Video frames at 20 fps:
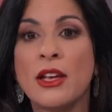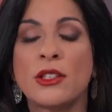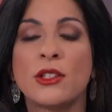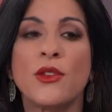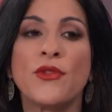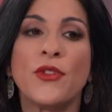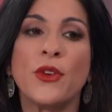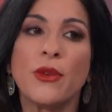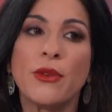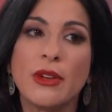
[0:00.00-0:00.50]

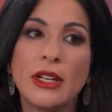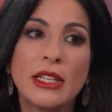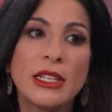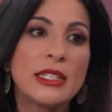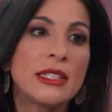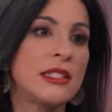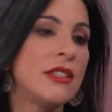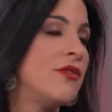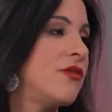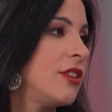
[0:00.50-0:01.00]
So for really
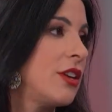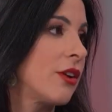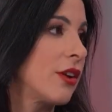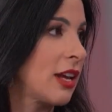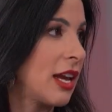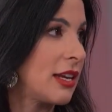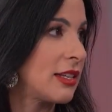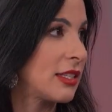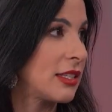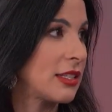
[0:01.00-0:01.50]
severe
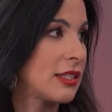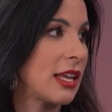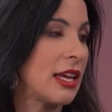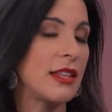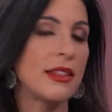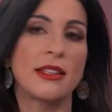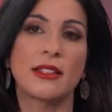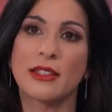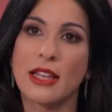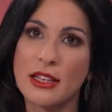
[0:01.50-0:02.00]
cases
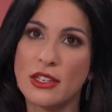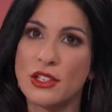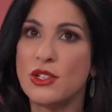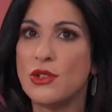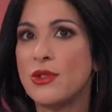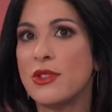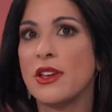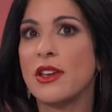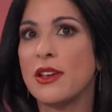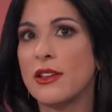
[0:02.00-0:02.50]
like this, I
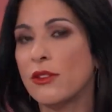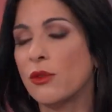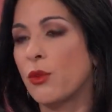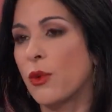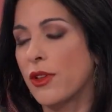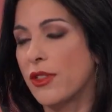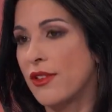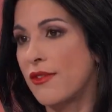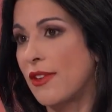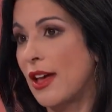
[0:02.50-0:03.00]
do think it's
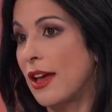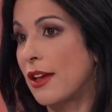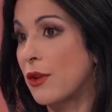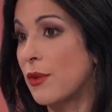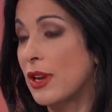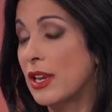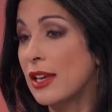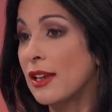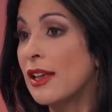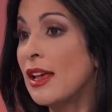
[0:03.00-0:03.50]
worth
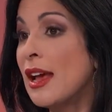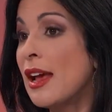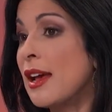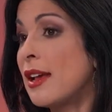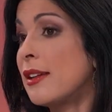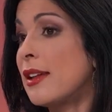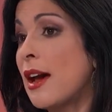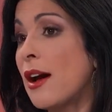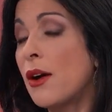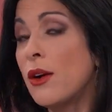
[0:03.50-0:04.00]
evaluating.
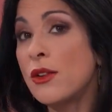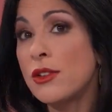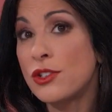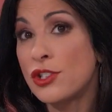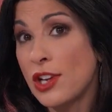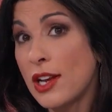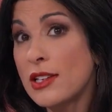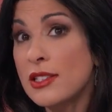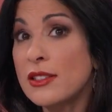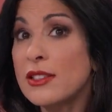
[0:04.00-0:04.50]
Now,
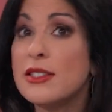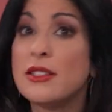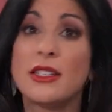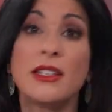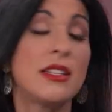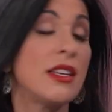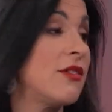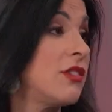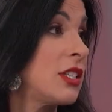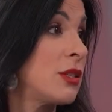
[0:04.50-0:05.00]
Jocelyn
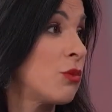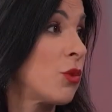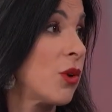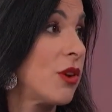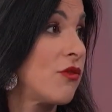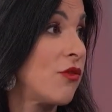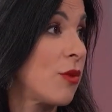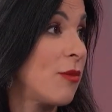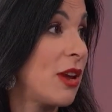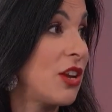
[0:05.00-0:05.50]
did give us more
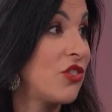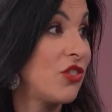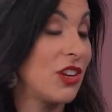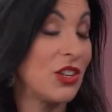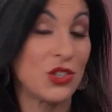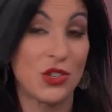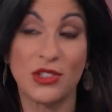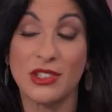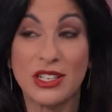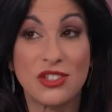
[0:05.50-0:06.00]
information.
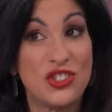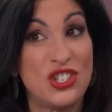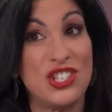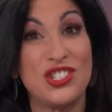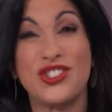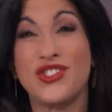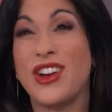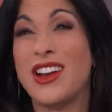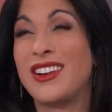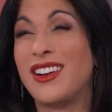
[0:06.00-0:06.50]
It turns out
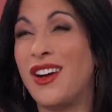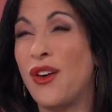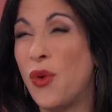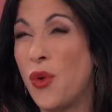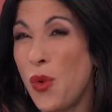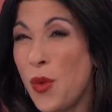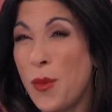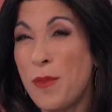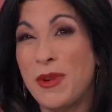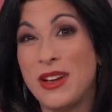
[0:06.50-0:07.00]
she's tried a
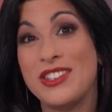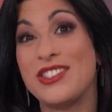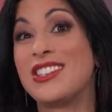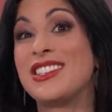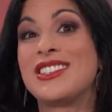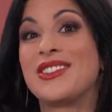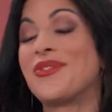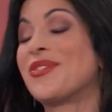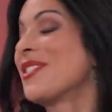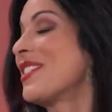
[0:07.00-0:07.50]
whole bunch
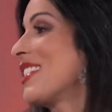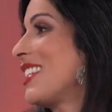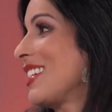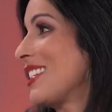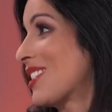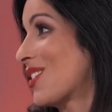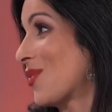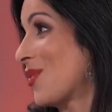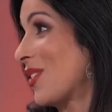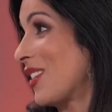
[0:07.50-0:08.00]
of different
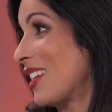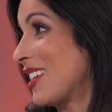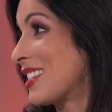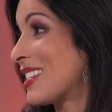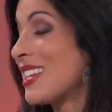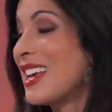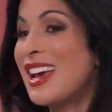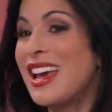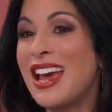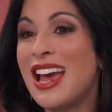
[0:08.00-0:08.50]
things for this.
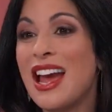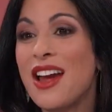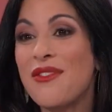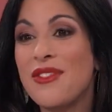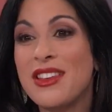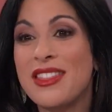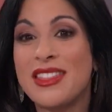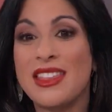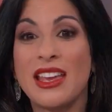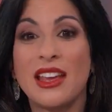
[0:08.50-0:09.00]

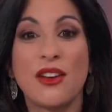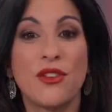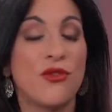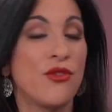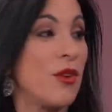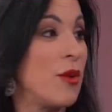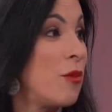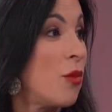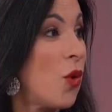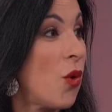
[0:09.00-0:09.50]
Everything
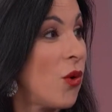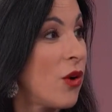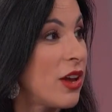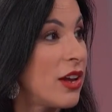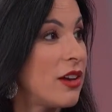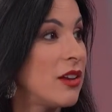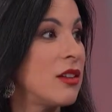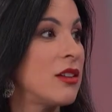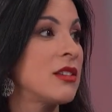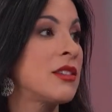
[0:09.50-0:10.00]
from
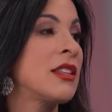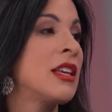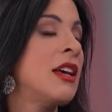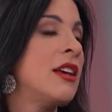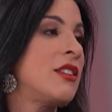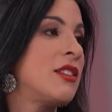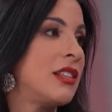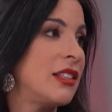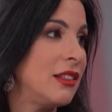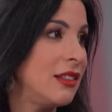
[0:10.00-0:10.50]
oils
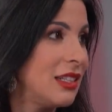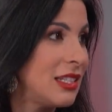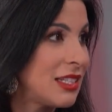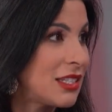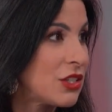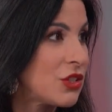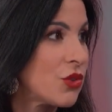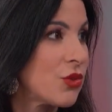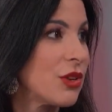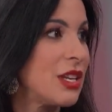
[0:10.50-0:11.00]
to
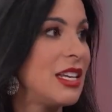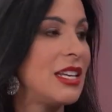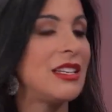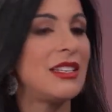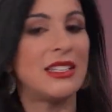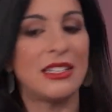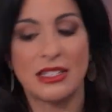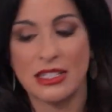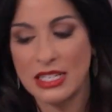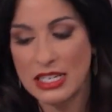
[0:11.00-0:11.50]
Listerine
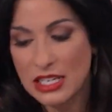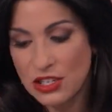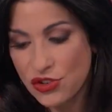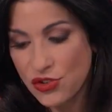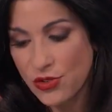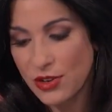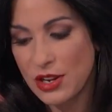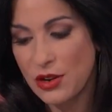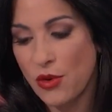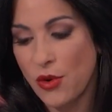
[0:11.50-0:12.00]
to tea
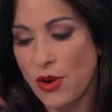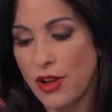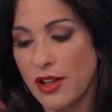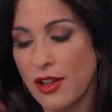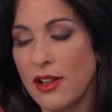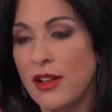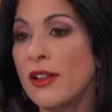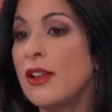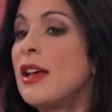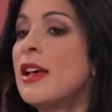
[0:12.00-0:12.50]
tree
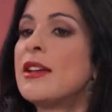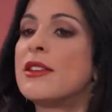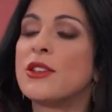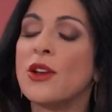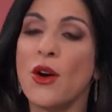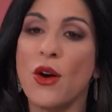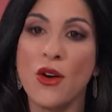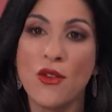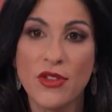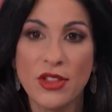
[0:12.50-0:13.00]
oil
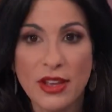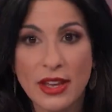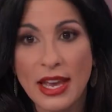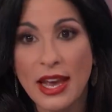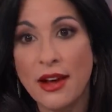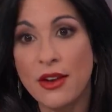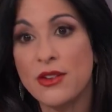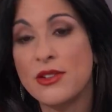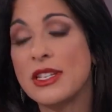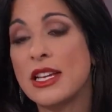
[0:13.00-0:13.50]
to
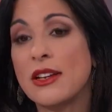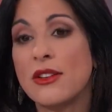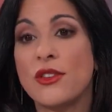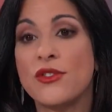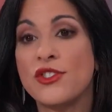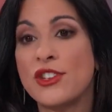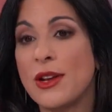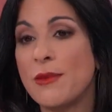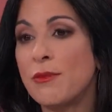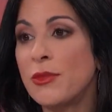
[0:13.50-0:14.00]
over-the-counter dandruff
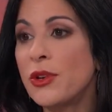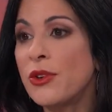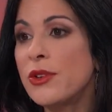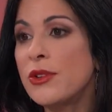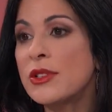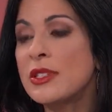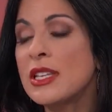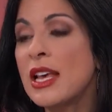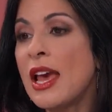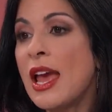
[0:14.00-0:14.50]

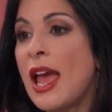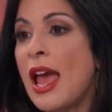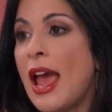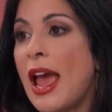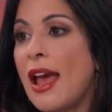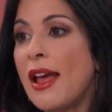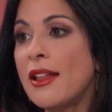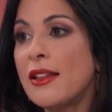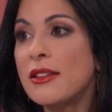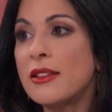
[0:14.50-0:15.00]
shampoos.
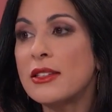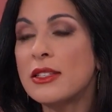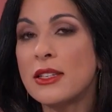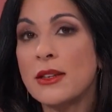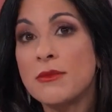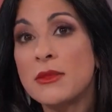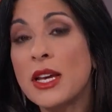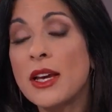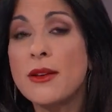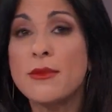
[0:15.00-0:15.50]
And
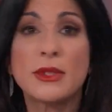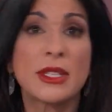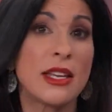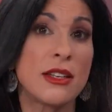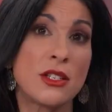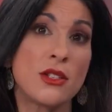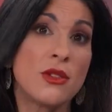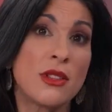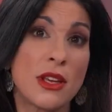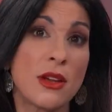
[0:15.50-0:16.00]
sometimes I
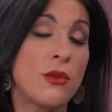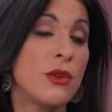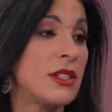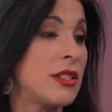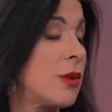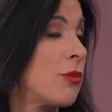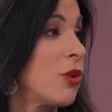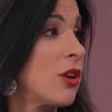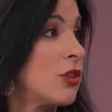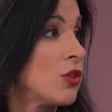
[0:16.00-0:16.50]
do think with
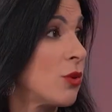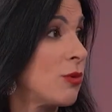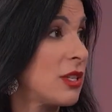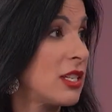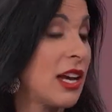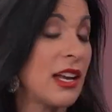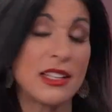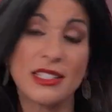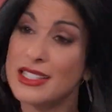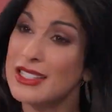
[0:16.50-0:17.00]
seborrheic
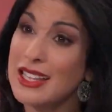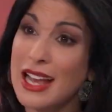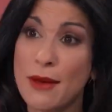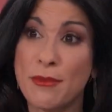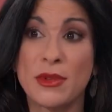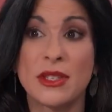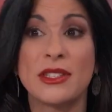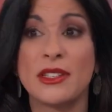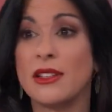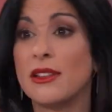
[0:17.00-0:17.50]
dermatitis, this
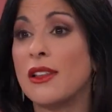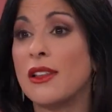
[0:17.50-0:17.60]
happens a